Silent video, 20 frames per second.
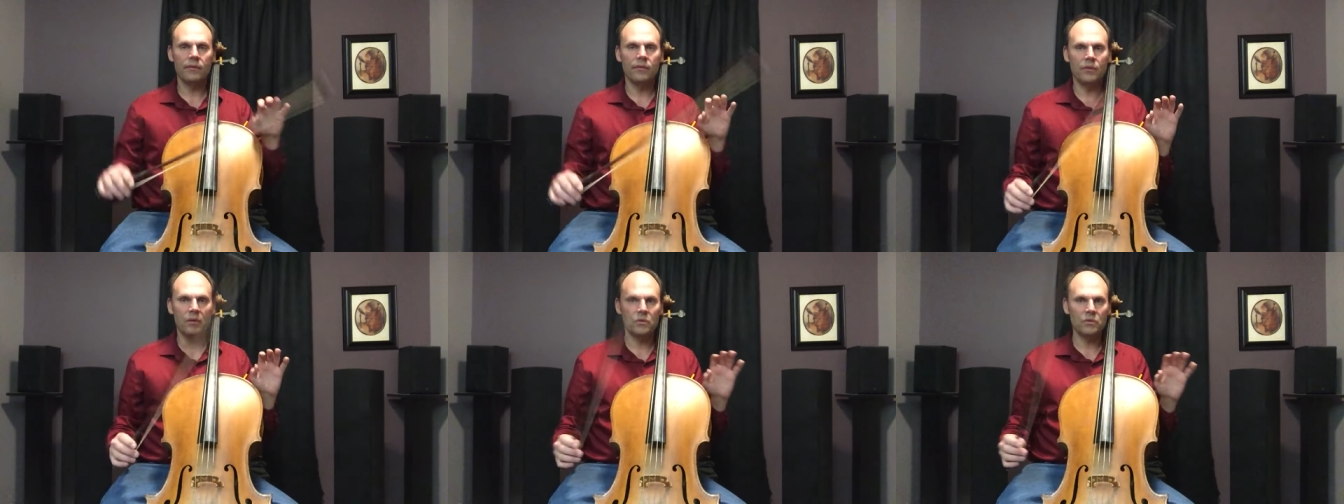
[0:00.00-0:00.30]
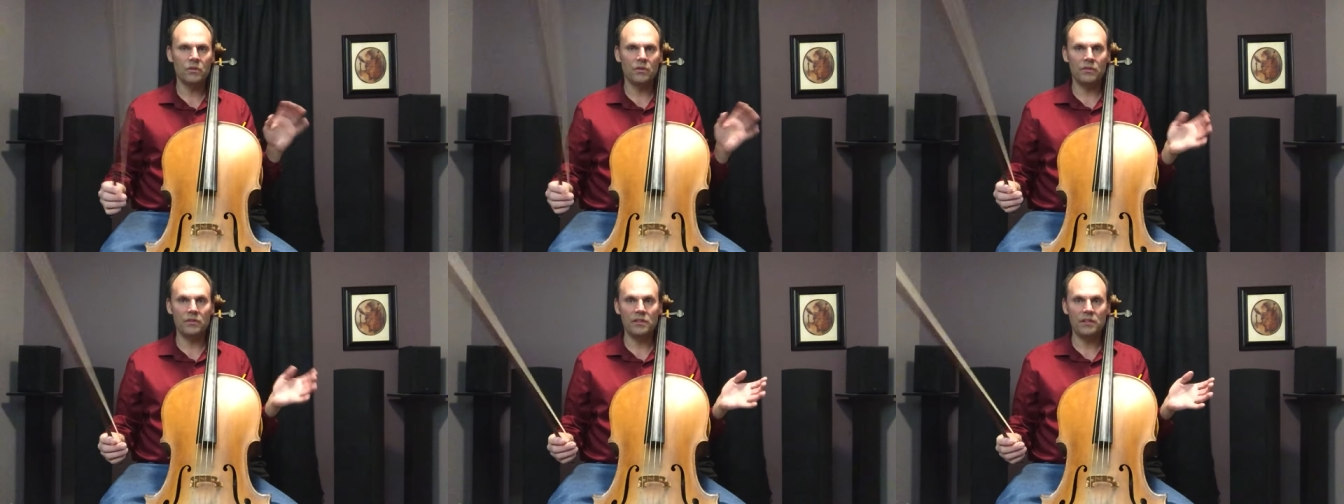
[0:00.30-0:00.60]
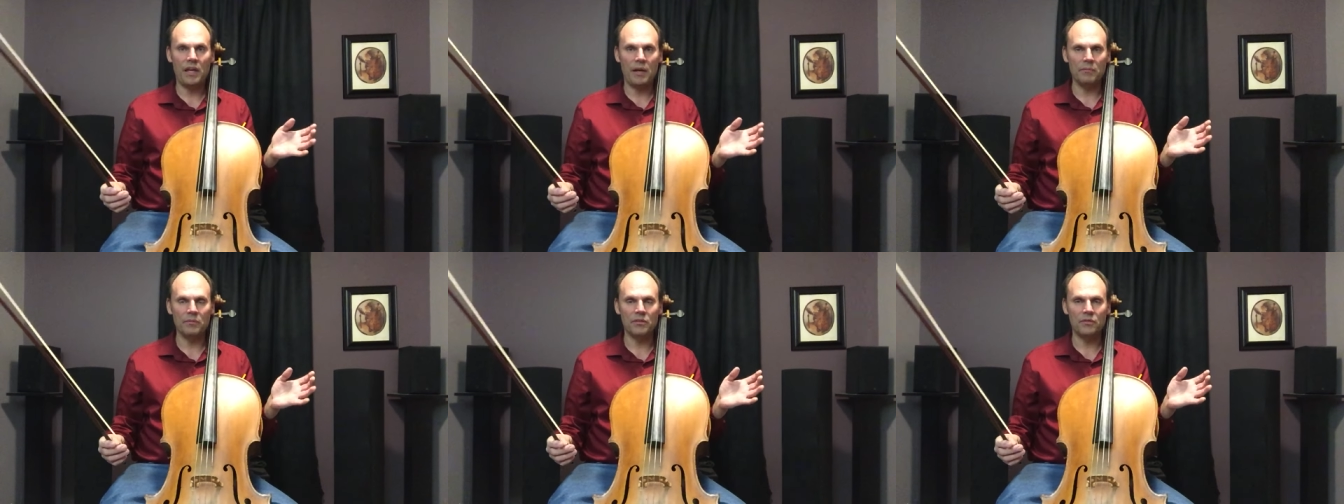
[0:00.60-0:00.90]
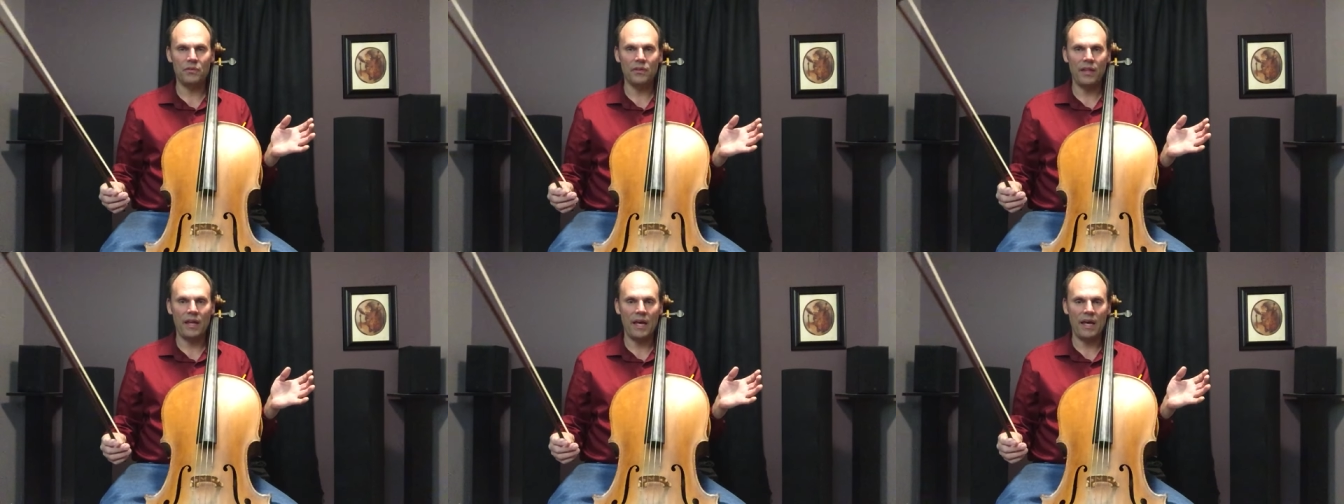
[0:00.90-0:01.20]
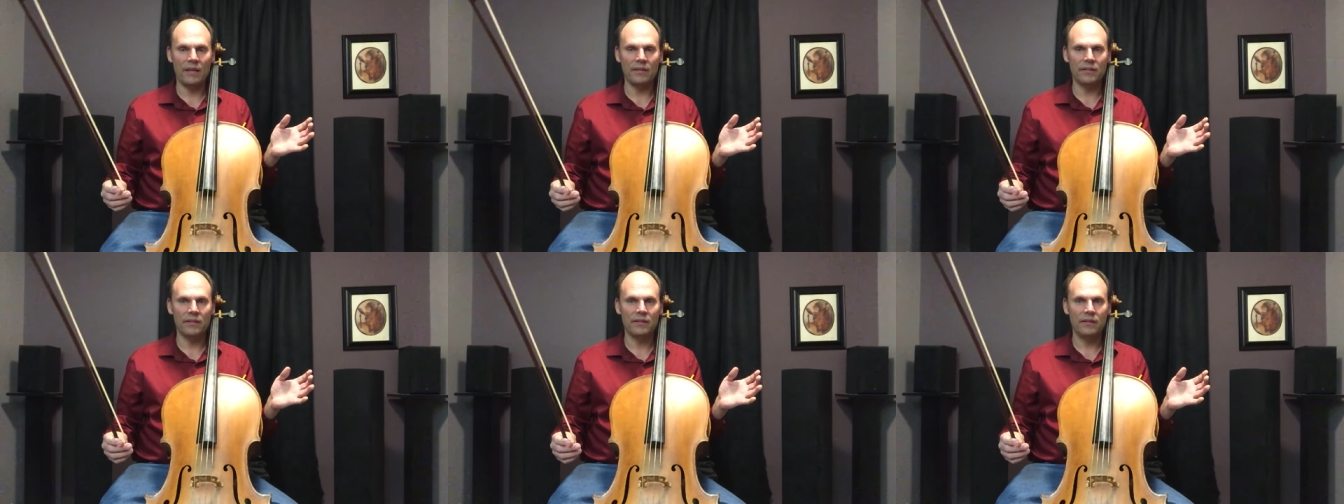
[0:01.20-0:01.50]
Those are the steps for
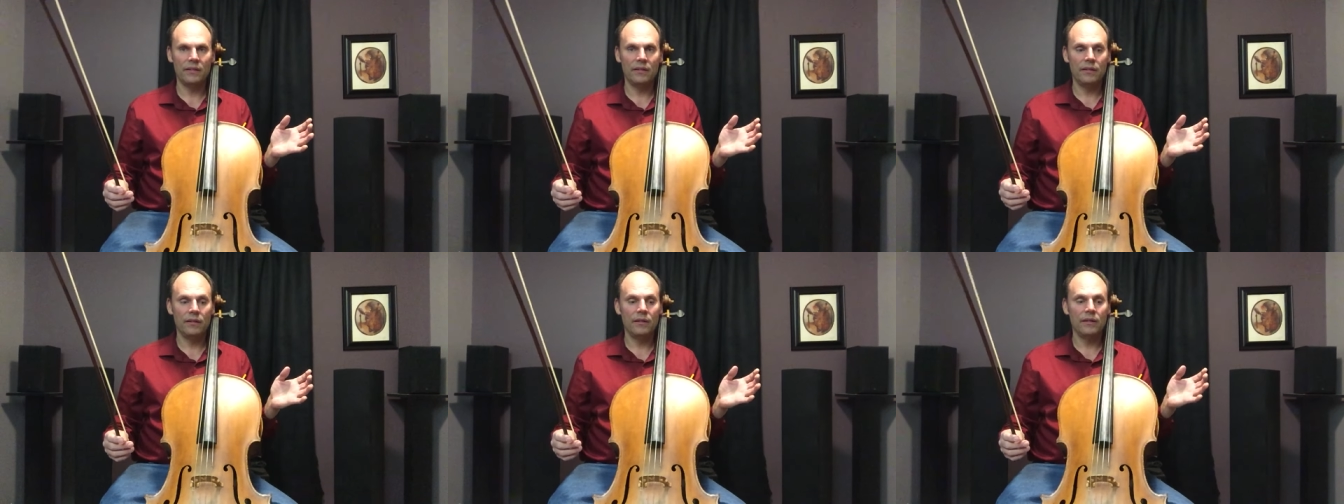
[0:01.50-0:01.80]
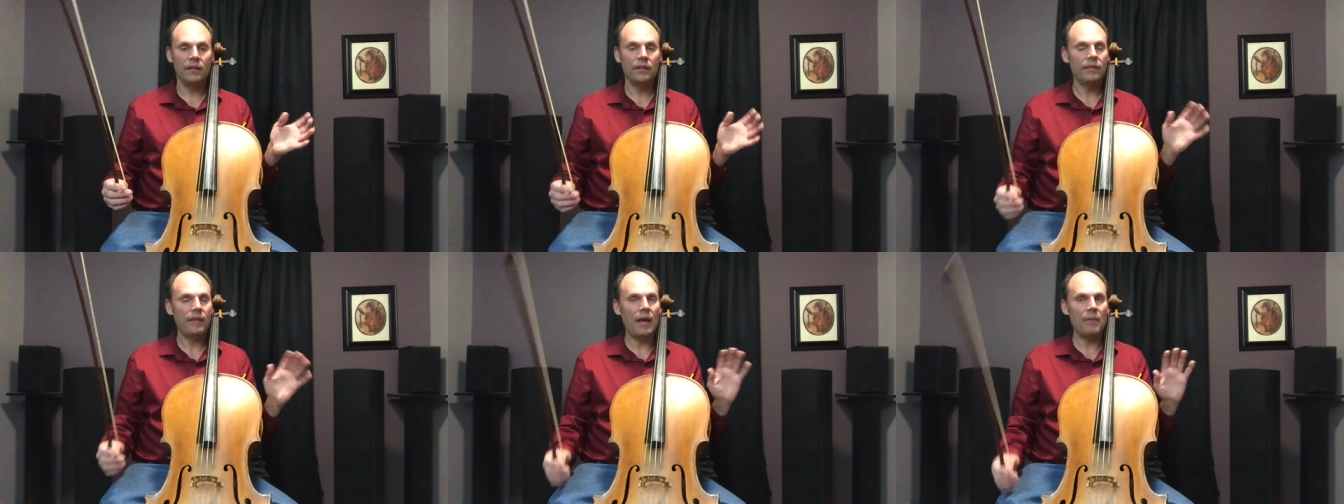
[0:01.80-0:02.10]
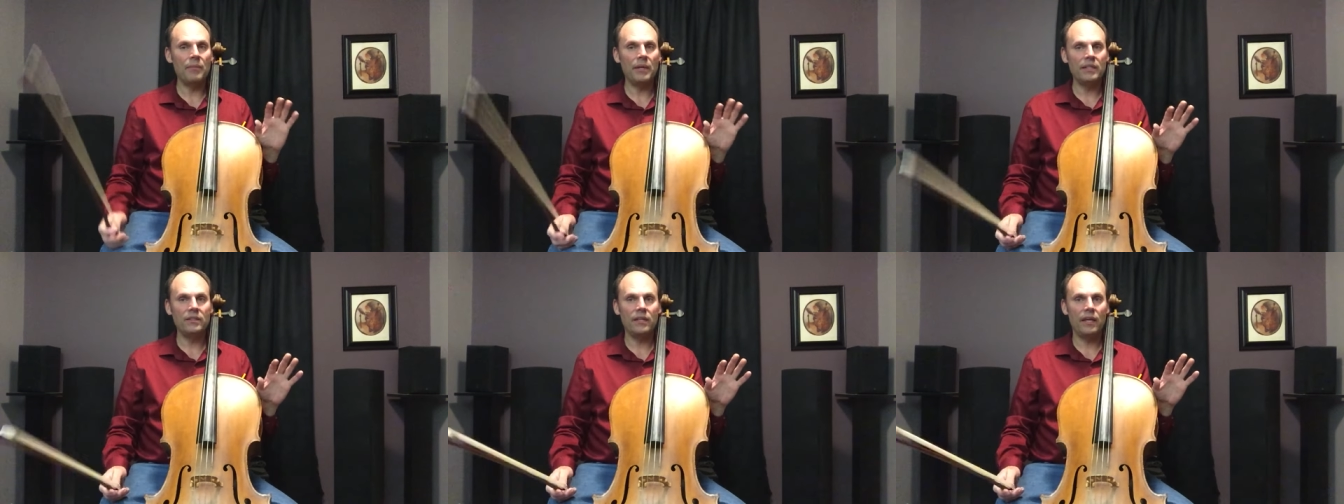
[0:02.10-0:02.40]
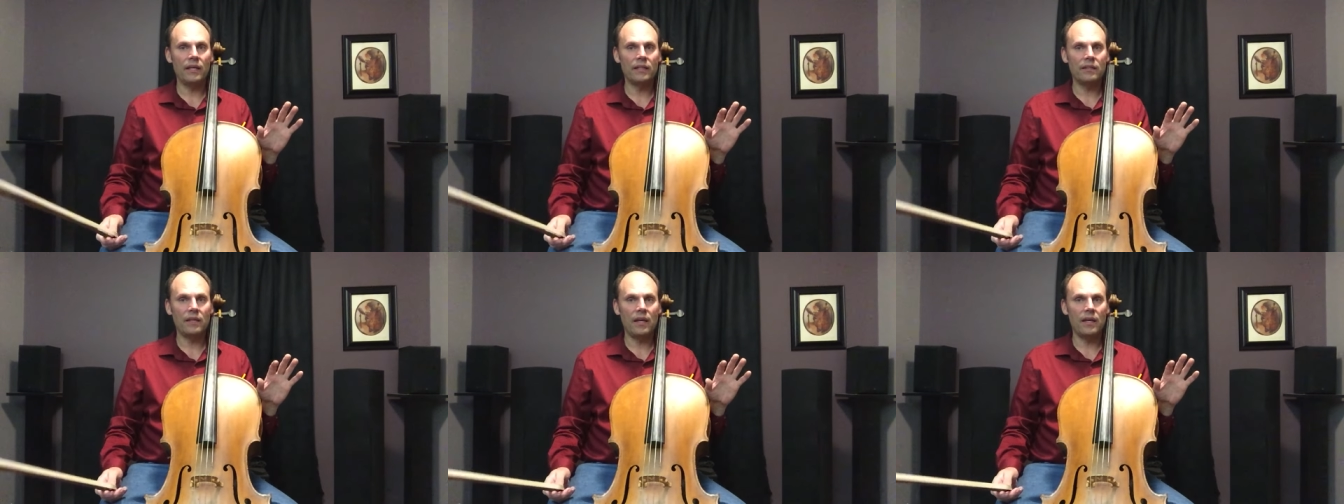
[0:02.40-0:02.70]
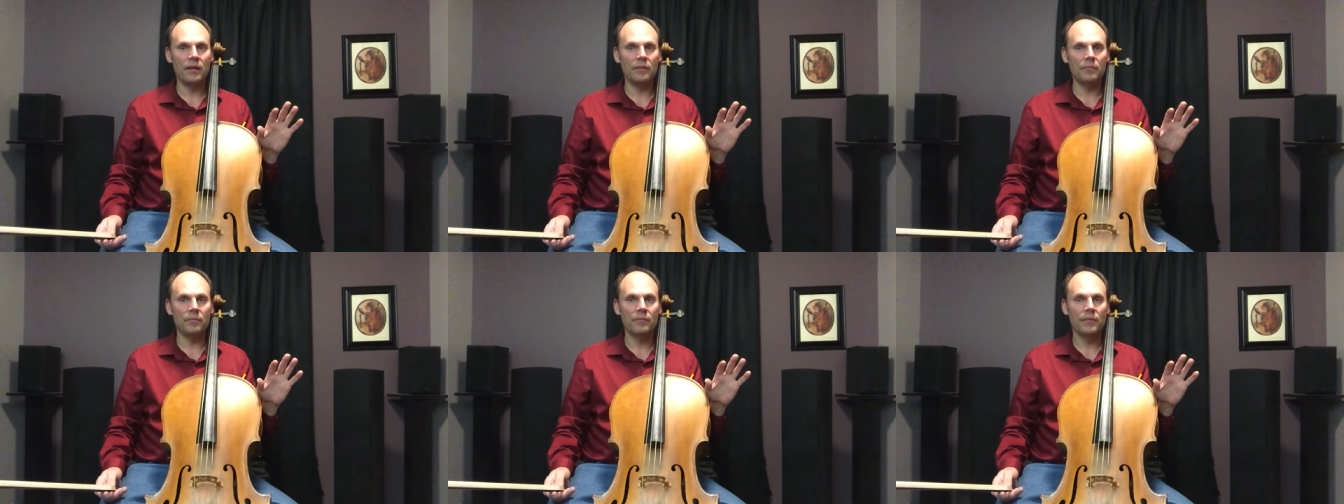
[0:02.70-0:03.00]
that. That may take
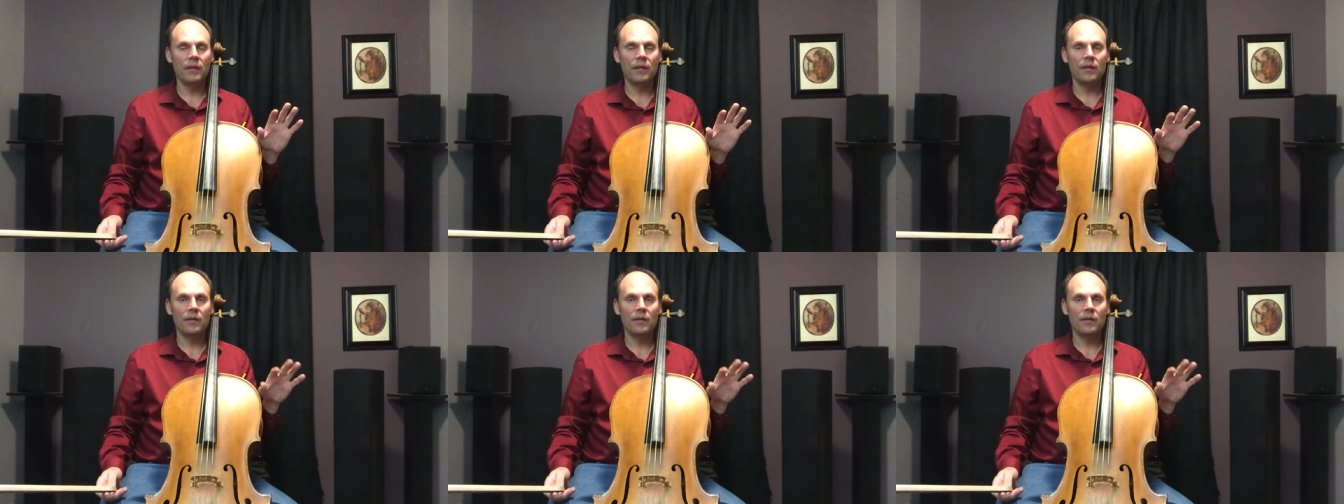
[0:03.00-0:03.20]
time